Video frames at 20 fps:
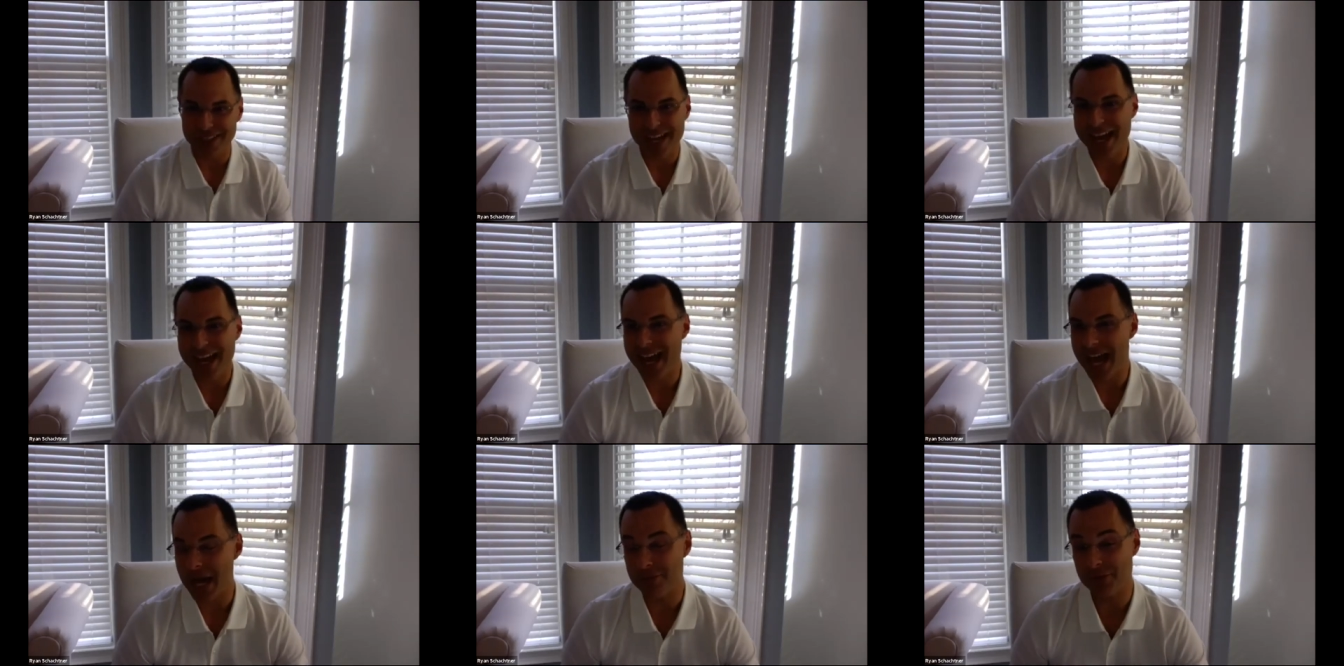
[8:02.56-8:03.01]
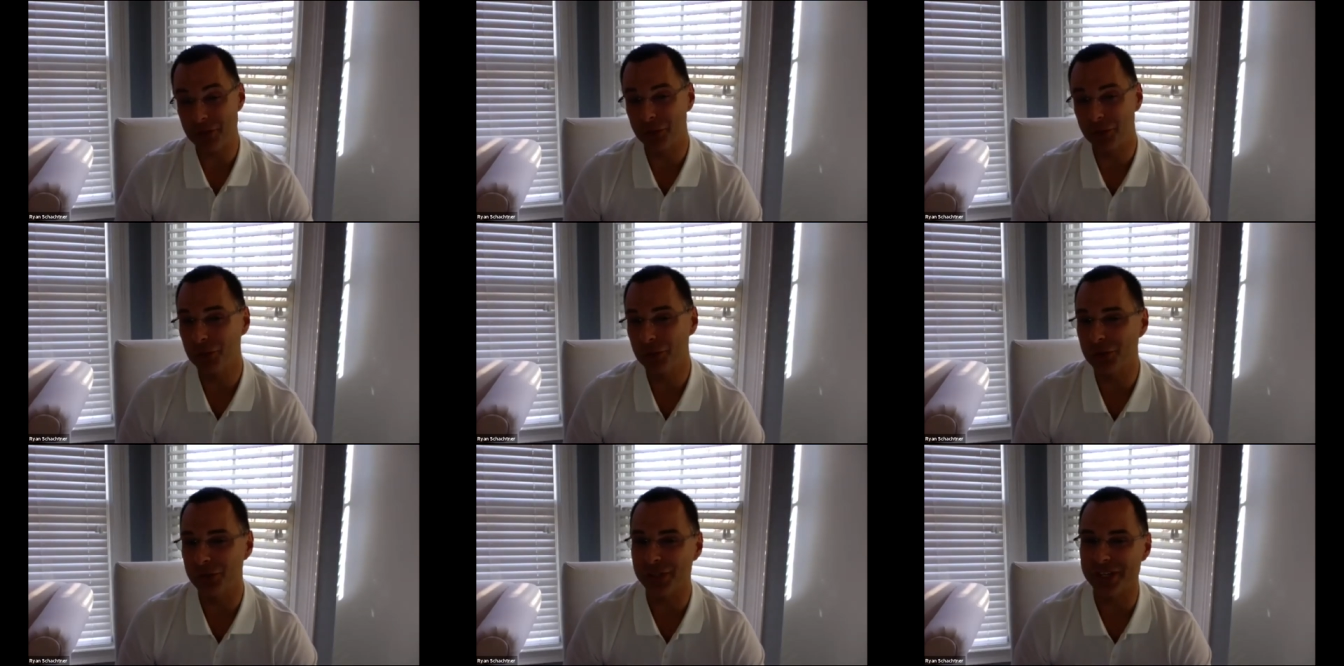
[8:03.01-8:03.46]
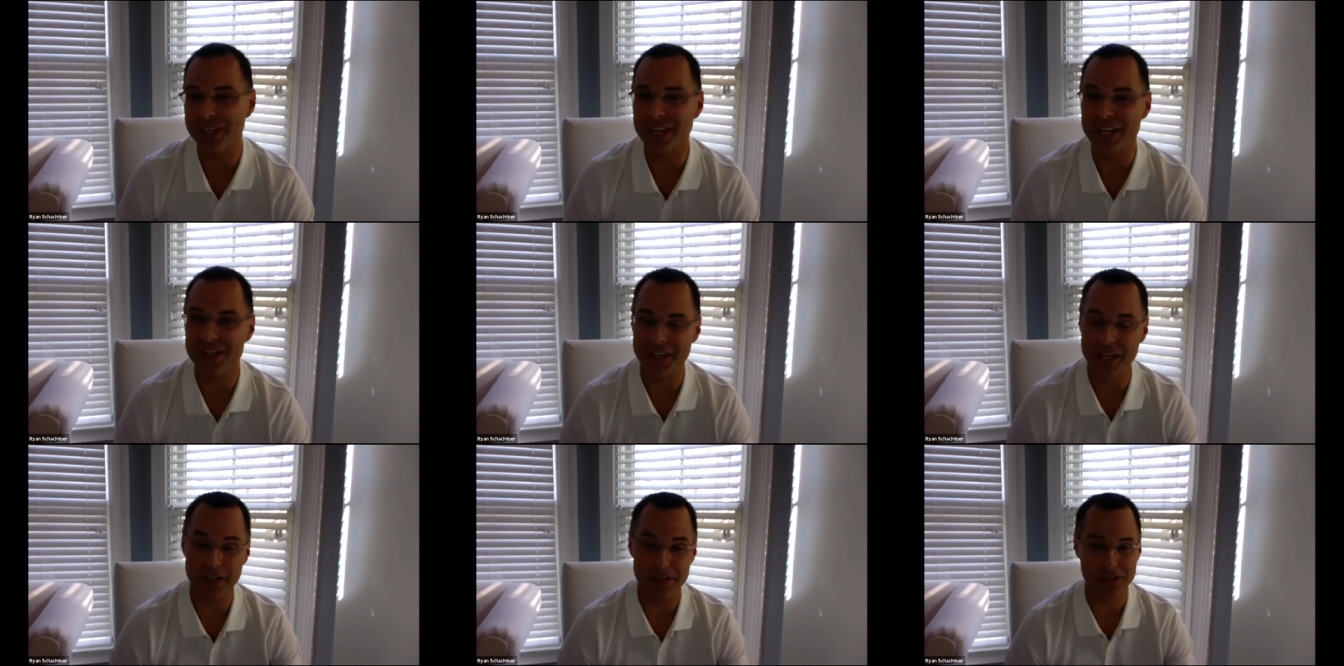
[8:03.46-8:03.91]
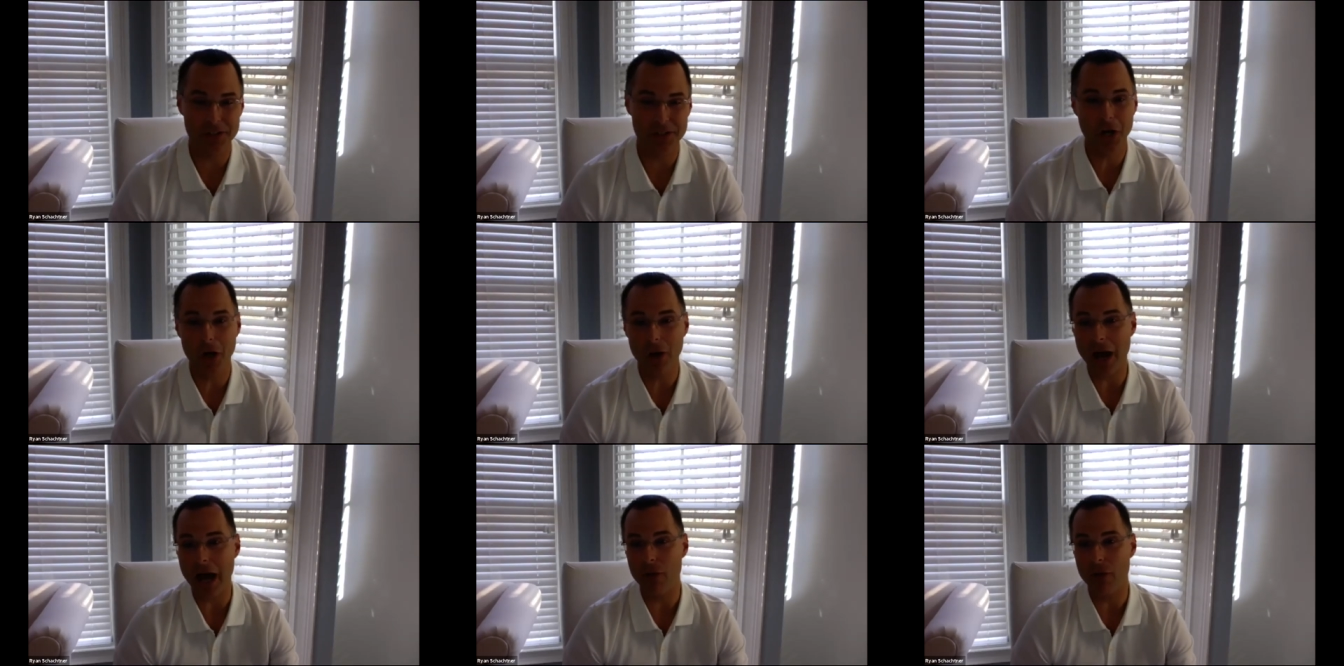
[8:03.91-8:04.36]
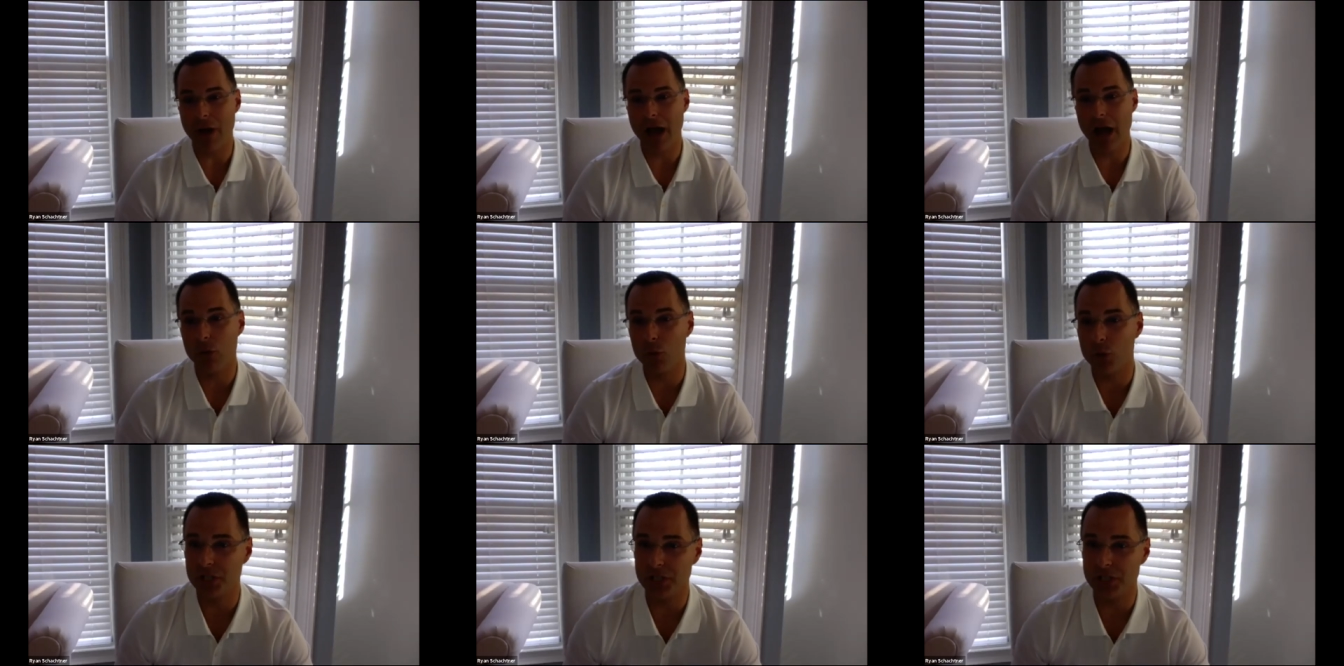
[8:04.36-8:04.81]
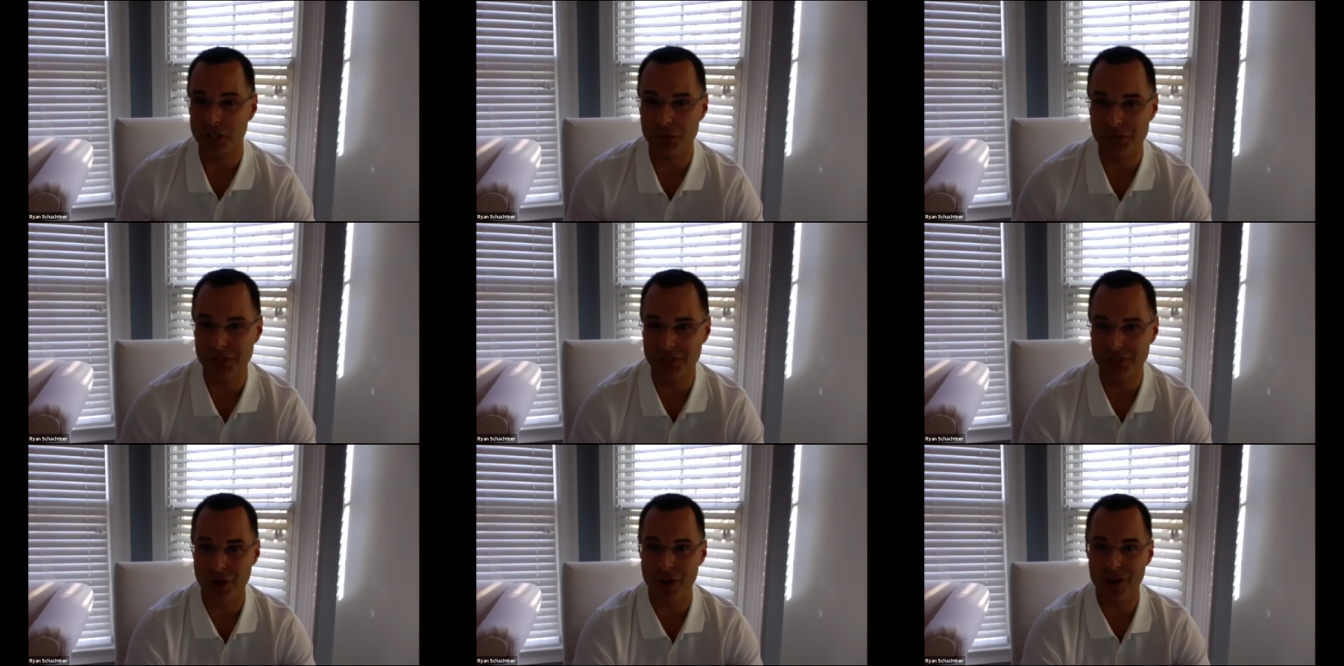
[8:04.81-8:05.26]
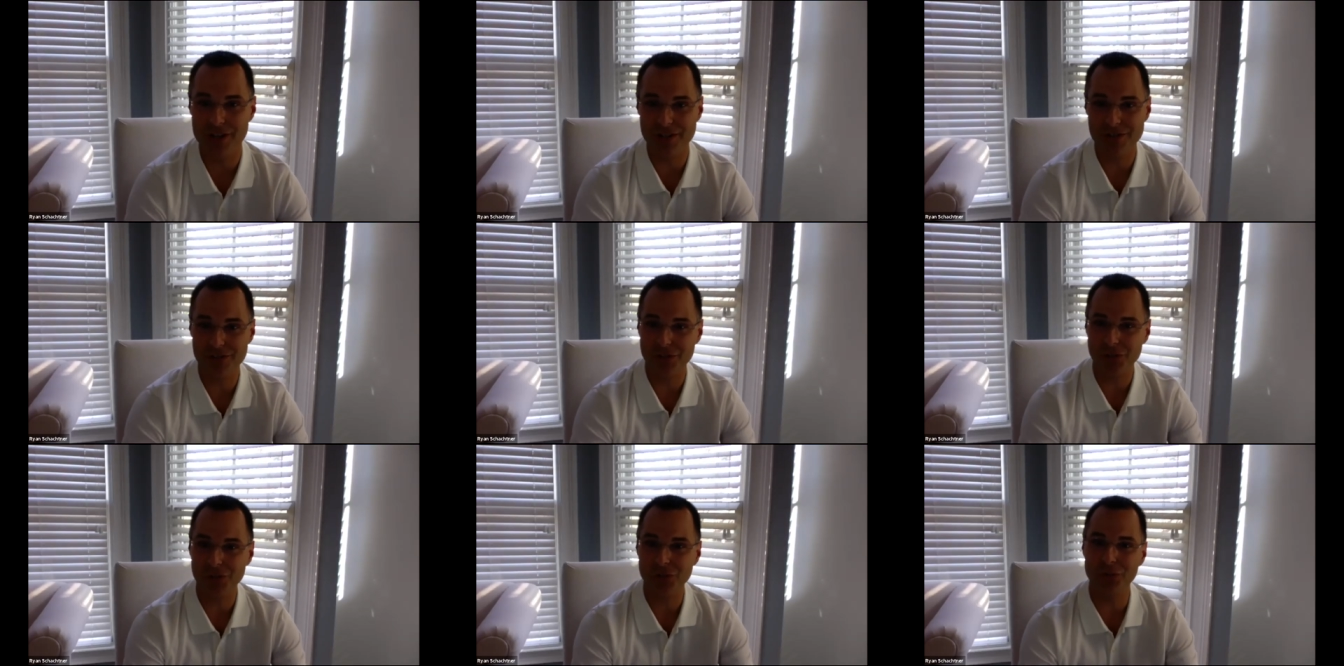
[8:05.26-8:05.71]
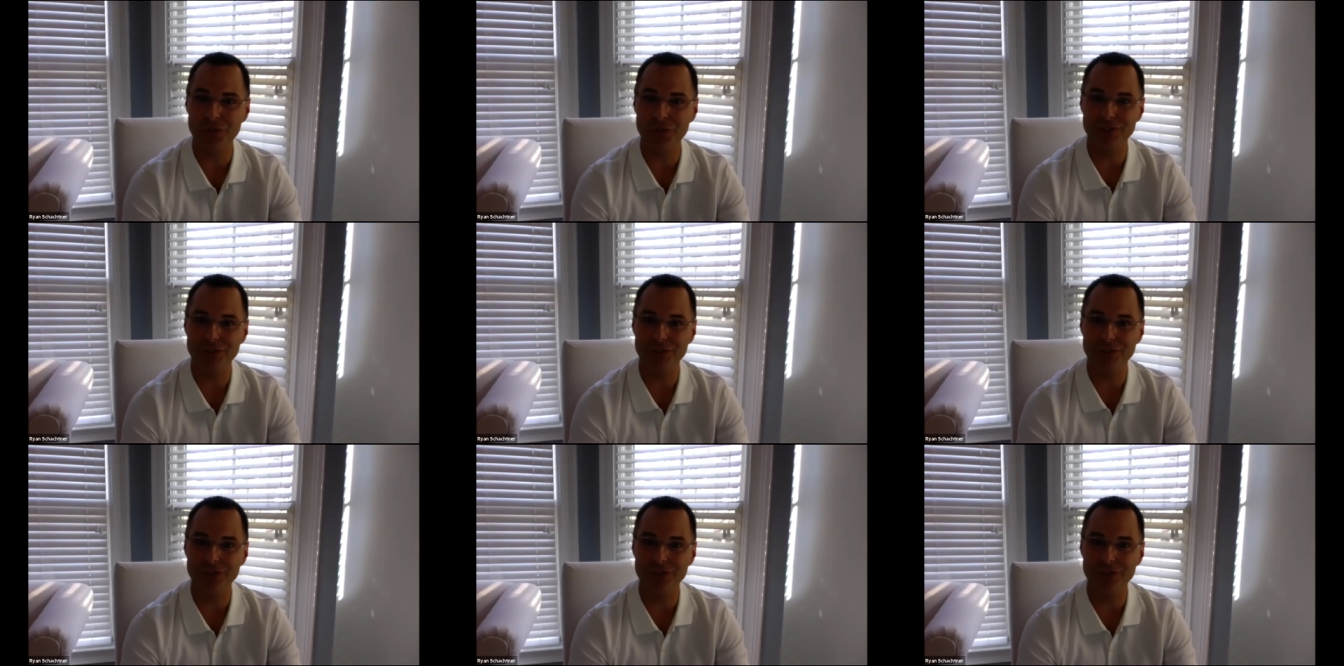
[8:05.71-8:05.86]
Yeah, absolutely. And I wish it was taught in school.